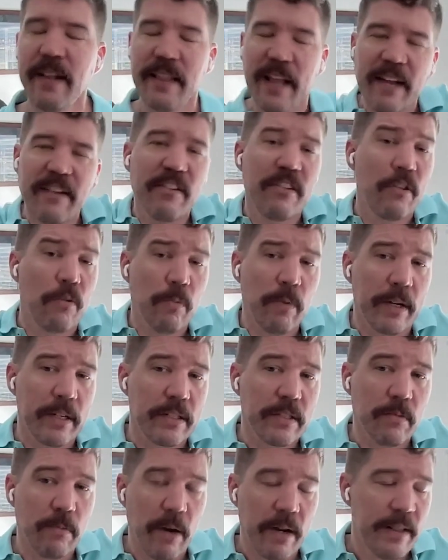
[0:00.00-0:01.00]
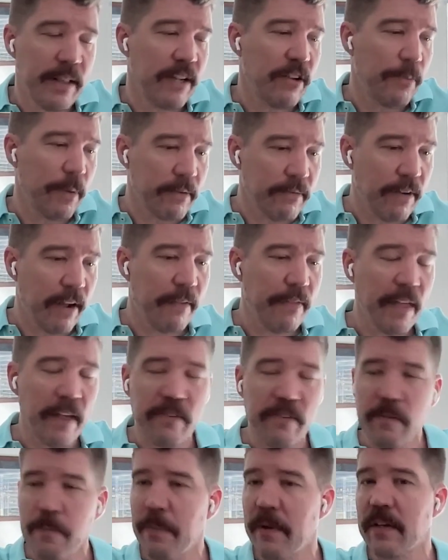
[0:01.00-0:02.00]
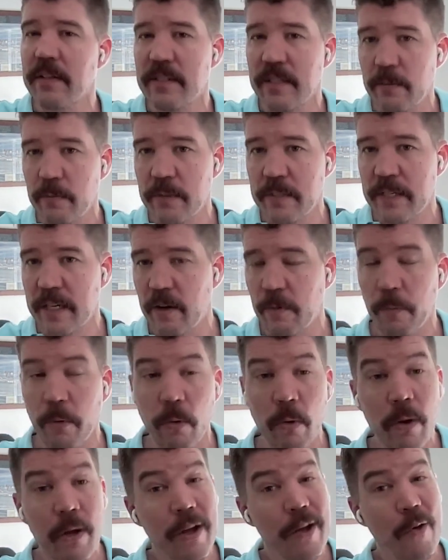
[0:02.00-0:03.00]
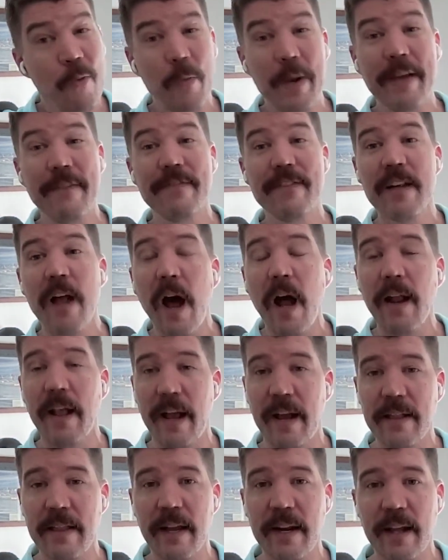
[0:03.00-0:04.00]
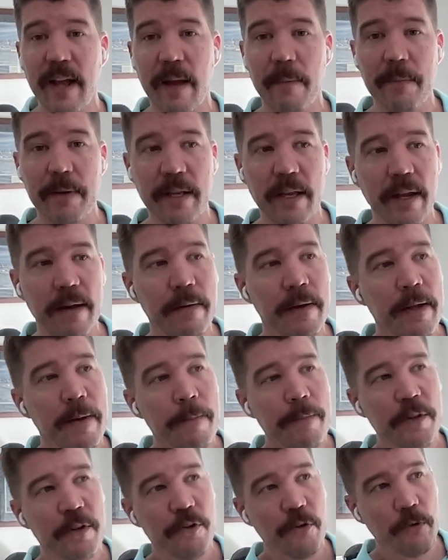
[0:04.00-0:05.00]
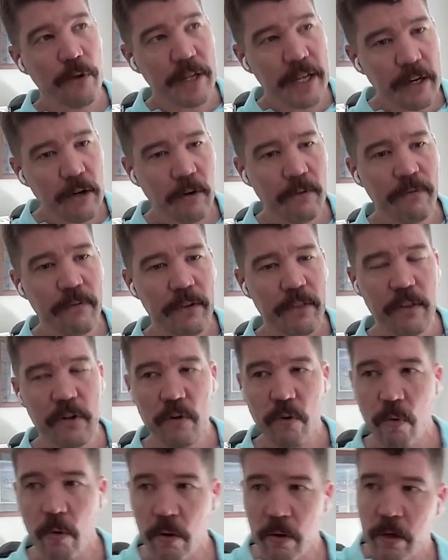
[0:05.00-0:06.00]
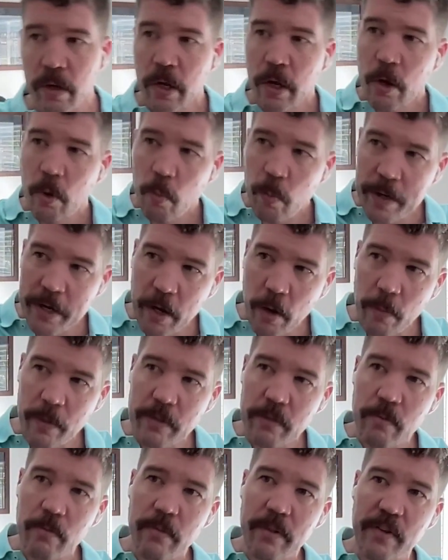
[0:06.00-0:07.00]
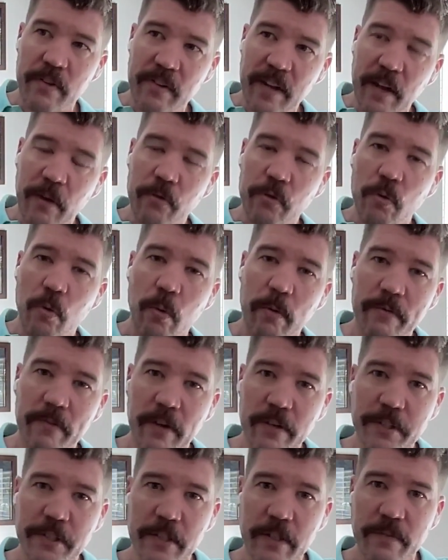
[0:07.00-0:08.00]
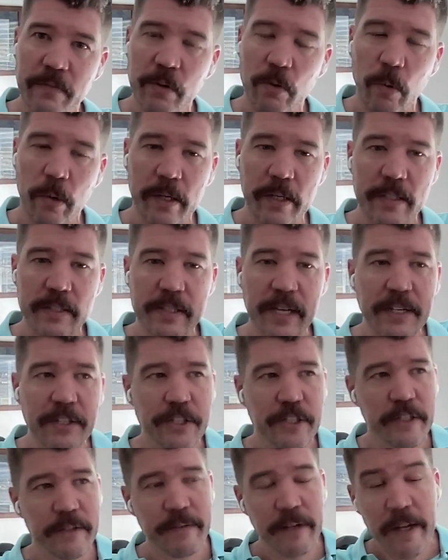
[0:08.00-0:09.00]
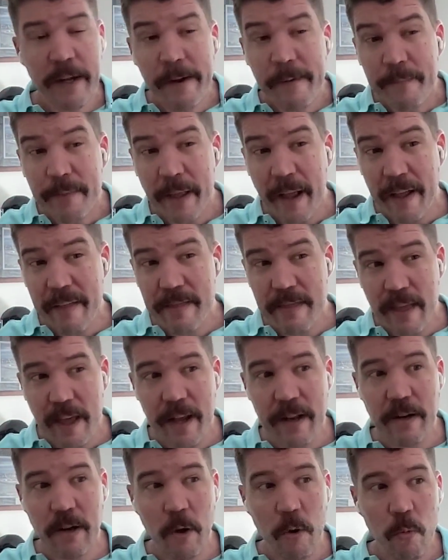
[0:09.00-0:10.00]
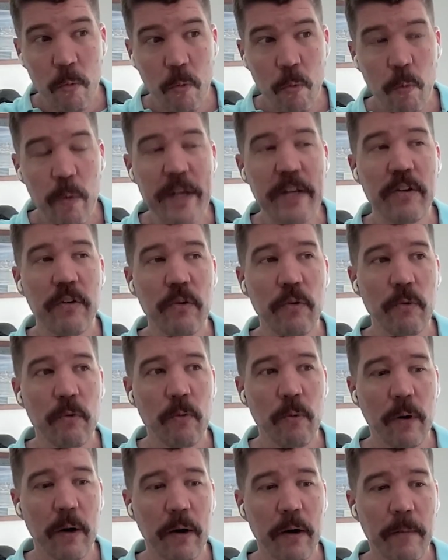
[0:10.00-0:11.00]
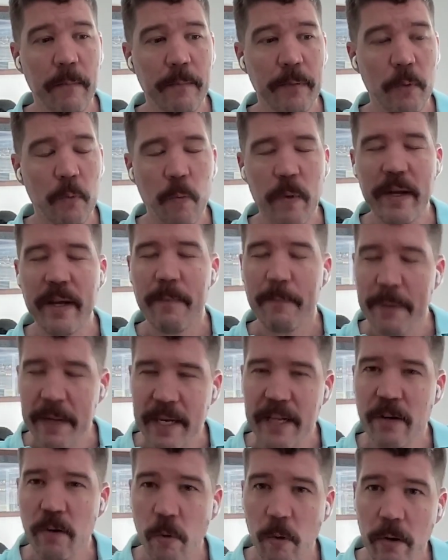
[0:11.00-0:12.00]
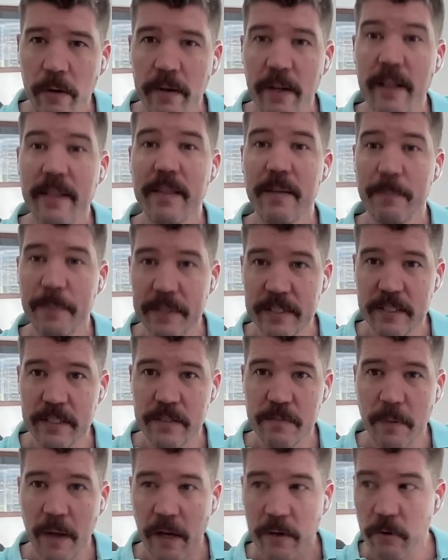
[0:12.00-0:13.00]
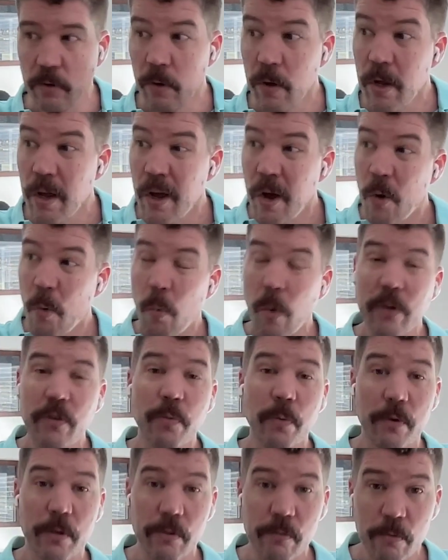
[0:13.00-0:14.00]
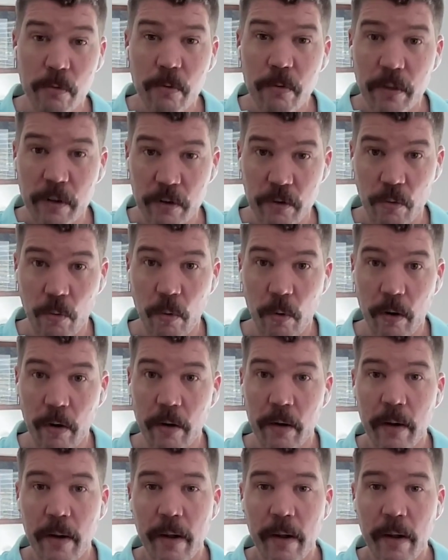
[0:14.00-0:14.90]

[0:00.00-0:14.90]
That's the risk, right? They spend 5,000 bucks and it was terrible. We have not had that happen yet. So to get our foot in the door, we go in through the sales core function of an organization, and then we compete on the business model. Once we're through the door,